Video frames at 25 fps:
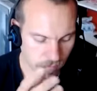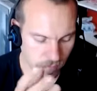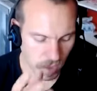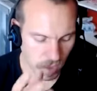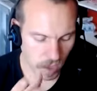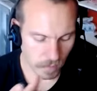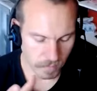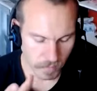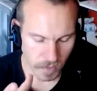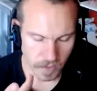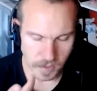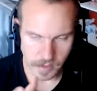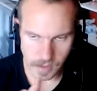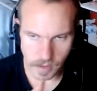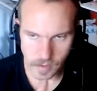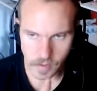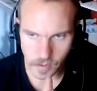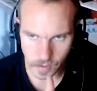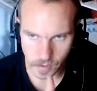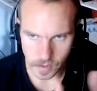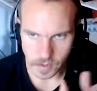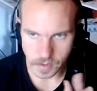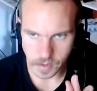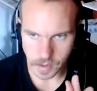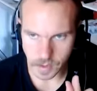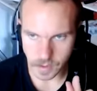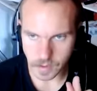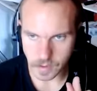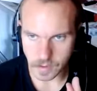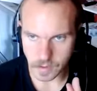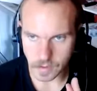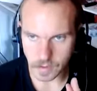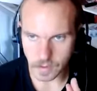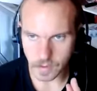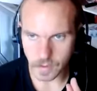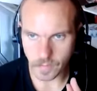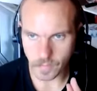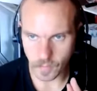companies that you're using to
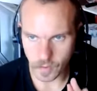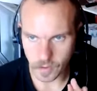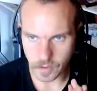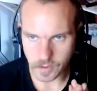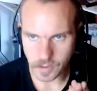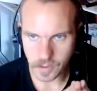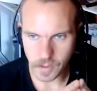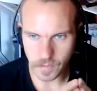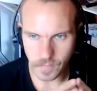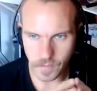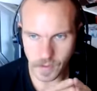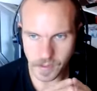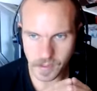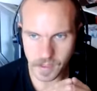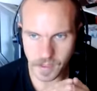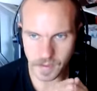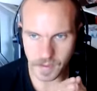deliver your service.